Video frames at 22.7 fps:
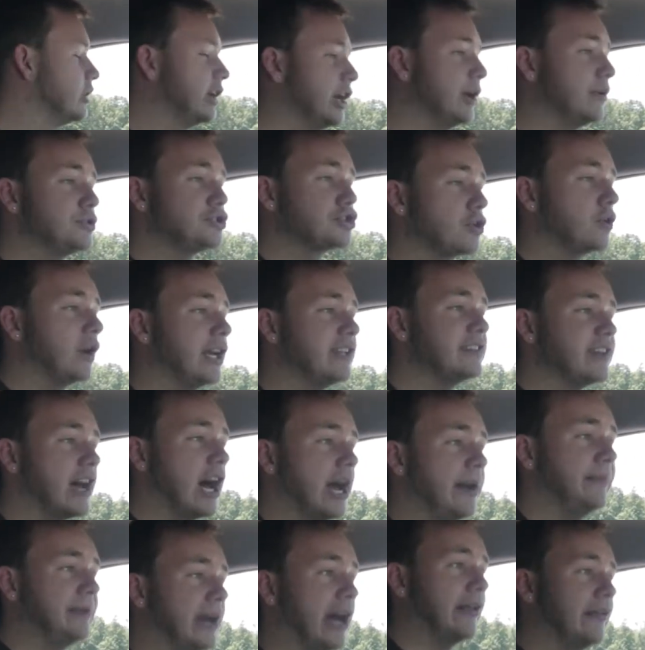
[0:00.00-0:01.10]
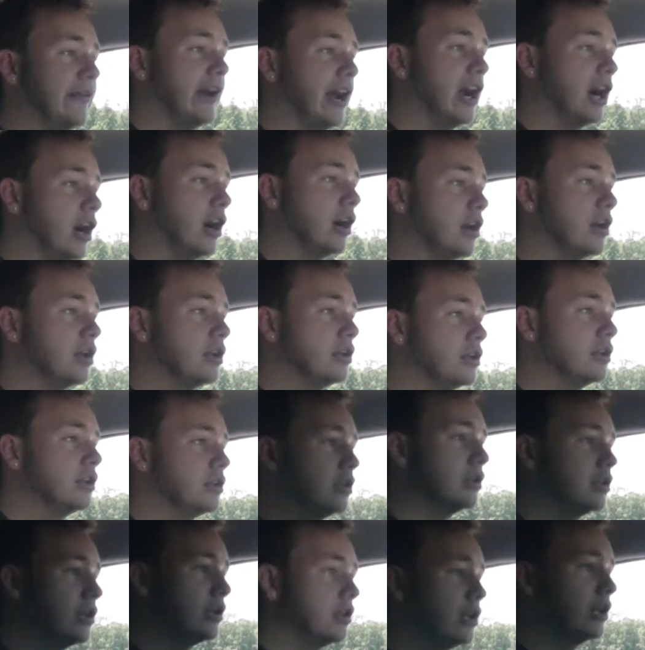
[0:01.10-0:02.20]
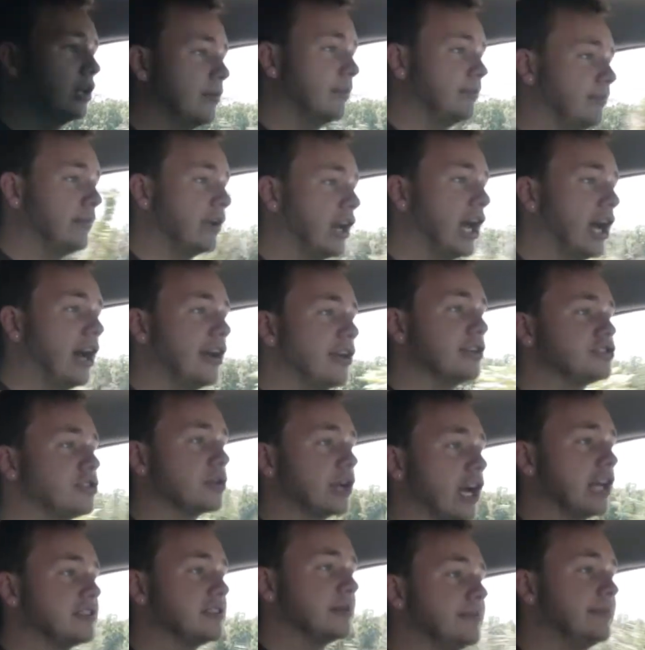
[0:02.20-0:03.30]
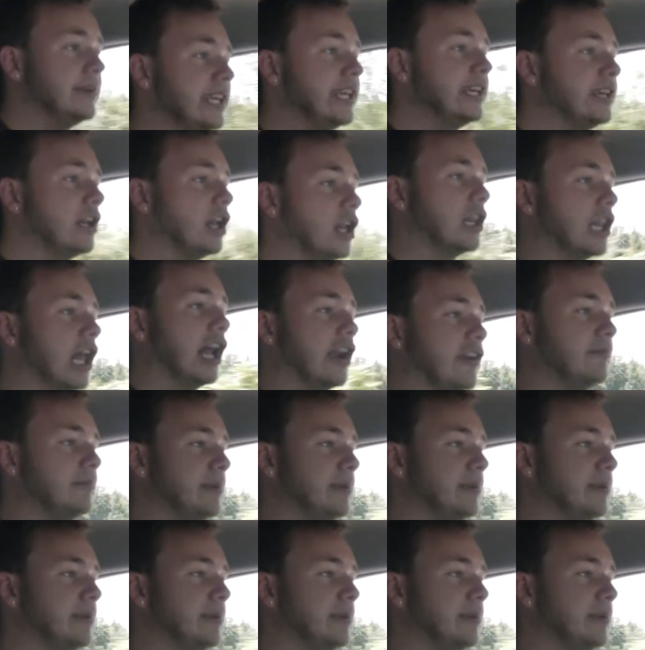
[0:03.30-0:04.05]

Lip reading: it was a great time down there, but I also got to meet a lot of